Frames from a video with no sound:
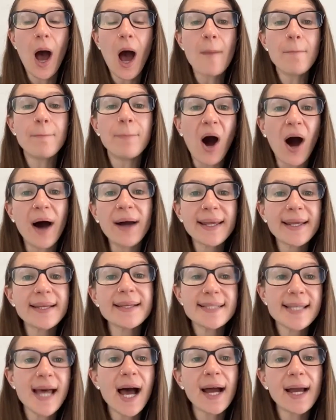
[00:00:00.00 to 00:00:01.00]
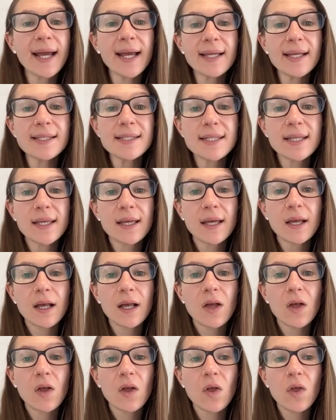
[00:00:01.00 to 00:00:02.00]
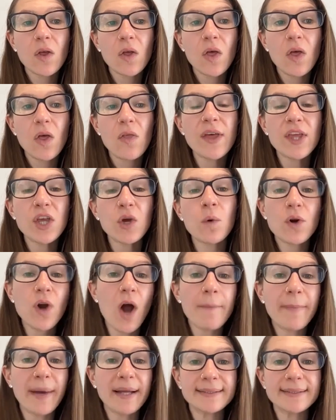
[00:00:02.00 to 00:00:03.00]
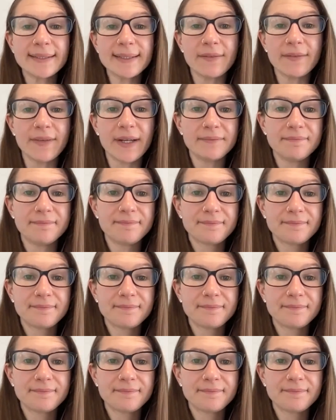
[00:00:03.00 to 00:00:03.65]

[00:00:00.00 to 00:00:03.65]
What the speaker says: a body size that you were not meant to live in.